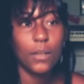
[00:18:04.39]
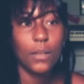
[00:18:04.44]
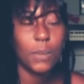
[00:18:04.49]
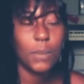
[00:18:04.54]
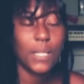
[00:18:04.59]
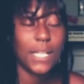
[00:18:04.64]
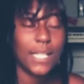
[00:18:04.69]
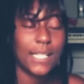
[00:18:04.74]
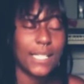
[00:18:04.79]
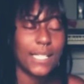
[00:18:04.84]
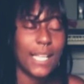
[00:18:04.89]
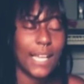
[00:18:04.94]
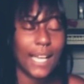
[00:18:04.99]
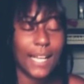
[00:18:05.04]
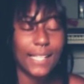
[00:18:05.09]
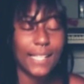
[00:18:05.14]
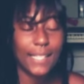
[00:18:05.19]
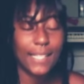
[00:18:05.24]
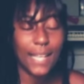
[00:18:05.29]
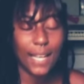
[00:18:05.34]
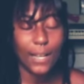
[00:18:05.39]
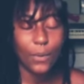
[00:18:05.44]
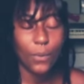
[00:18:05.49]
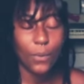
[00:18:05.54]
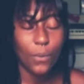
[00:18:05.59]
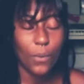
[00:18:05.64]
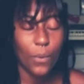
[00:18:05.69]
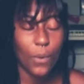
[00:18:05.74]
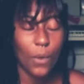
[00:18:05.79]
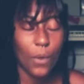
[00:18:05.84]
Because like I said,
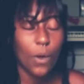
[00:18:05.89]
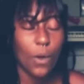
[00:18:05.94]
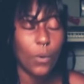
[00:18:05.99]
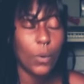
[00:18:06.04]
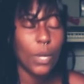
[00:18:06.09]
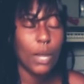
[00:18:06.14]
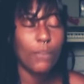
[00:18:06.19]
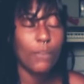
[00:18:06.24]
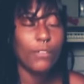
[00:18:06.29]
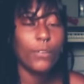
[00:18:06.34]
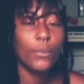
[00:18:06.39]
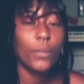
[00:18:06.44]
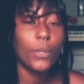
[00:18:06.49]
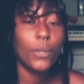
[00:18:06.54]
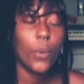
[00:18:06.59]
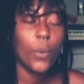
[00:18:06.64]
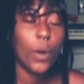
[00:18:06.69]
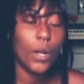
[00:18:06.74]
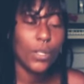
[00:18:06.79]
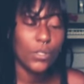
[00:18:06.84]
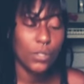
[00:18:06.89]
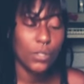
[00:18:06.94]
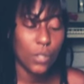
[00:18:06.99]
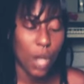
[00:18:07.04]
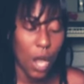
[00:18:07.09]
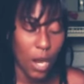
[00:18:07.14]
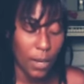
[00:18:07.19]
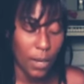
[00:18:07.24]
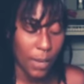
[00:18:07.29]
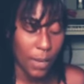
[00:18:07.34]
whenever we want to
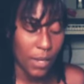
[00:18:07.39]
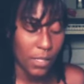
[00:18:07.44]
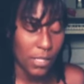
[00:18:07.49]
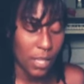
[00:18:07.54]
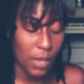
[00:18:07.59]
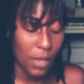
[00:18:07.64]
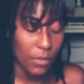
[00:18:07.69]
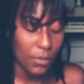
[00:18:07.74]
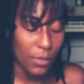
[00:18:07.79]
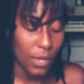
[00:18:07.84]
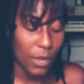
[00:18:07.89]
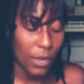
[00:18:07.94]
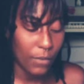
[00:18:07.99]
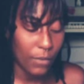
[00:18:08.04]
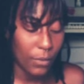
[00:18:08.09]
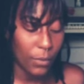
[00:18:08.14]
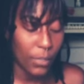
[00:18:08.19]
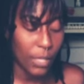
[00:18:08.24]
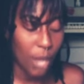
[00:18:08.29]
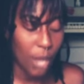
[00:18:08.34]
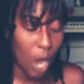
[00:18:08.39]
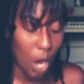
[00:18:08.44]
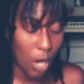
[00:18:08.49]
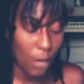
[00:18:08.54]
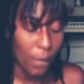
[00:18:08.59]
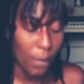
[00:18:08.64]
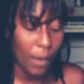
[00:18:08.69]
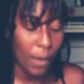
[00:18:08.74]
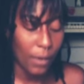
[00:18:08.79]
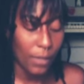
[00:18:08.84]
harm ourselves, whenever we
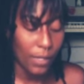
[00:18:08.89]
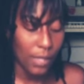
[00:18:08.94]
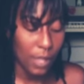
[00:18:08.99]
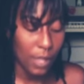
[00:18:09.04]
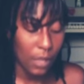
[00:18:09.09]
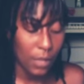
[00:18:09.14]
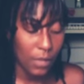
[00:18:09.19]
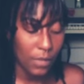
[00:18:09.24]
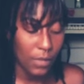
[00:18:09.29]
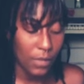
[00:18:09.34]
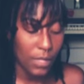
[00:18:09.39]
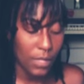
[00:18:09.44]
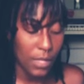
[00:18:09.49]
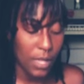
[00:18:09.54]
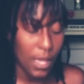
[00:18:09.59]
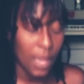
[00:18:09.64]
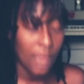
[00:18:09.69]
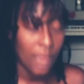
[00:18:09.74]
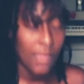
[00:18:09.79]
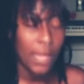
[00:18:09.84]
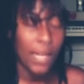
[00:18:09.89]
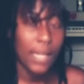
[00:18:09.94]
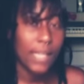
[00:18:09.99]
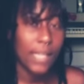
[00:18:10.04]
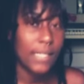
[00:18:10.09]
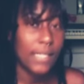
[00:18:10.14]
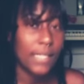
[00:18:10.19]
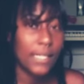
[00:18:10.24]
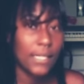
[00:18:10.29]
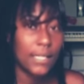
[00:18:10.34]
harm ourselves, that
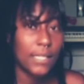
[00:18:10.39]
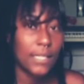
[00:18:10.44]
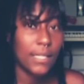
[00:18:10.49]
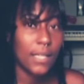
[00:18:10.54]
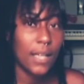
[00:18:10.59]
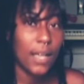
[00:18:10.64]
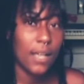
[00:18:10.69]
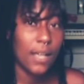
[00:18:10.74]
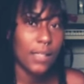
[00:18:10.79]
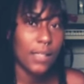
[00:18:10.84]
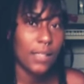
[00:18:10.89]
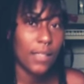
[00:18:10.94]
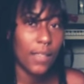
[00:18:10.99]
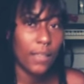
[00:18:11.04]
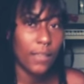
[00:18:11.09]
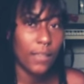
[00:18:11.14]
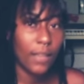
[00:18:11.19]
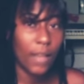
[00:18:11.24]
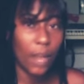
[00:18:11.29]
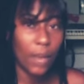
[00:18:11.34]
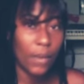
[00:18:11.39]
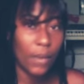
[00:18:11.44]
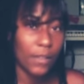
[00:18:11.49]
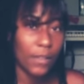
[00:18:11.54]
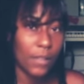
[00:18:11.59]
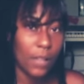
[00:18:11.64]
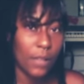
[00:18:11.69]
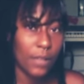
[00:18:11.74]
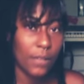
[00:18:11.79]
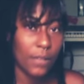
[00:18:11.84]
isn't us loving
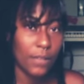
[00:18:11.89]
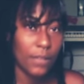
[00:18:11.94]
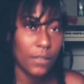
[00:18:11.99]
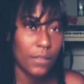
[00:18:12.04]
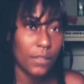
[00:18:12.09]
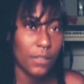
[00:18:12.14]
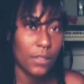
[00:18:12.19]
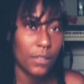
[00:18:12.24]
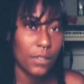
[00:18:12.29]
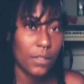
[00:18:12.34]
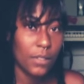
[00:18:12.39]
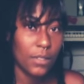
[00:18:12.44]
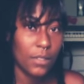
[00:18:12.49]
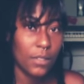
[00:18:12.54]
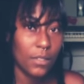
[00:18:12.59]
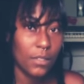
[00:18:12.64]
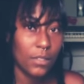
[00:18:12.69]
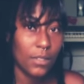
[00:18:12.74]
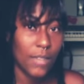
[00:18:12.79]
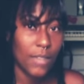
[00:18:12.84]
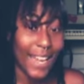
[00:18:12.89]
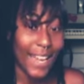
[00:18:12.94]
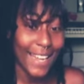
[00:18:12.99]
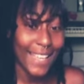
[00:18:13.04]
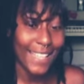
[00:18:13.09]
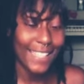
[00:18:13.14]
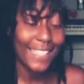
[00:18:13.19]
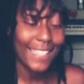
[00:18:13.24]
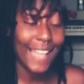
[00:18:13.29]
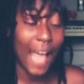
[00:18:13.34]
ourselves. That
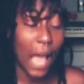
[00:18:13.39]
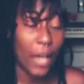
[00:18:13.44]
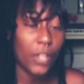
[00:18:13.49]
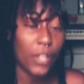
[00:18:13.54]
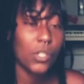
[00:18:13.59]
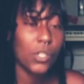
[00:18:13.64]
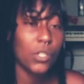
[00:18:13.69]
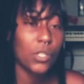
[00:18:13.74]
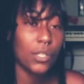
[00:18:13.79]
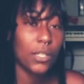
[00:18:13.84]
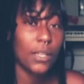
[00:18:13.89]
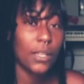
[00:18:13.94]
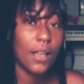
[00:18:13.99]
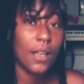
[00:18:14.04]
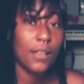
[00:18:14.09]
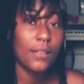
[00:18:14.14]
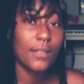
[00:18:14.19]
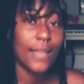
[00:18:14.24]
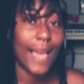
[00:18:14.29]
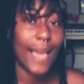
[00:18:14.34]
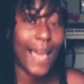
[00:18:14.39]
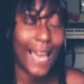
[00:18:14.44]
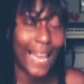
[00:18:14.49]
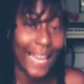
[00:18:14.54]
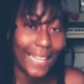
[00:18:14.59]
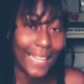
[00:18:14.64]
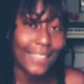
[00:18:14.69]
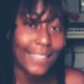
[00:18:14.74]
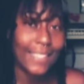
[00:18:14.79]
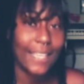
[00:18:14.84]
is actually us
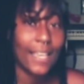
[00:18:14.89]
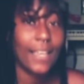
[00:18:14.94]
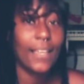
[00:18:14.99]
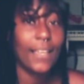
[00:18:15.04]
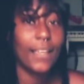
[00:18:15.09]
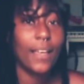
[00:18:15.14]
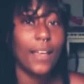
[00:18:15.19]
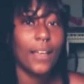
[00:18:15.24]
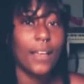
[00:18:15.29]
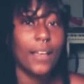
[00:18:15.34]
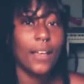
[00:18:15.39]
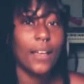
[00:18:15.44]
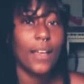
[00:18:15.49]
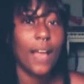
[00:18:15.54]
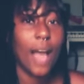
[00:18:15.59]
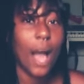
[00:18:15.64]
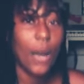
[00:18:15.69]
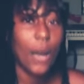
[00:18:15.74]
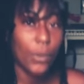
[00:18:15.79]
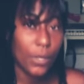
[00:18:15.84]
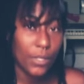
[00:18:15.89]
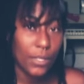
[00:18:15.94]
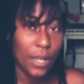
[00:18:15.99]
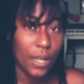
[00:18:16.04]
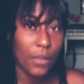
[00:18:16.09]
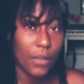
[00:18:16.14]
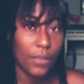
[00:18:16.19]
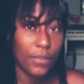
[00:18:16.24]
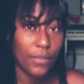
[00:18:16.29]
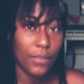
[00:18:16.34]
hating
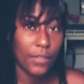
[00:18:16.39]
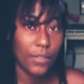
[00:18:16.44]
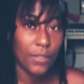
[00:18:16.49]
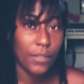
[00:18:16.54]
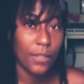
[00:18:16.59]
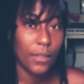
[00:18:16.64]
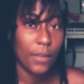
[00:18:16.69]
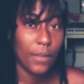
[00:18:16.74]
ourselves.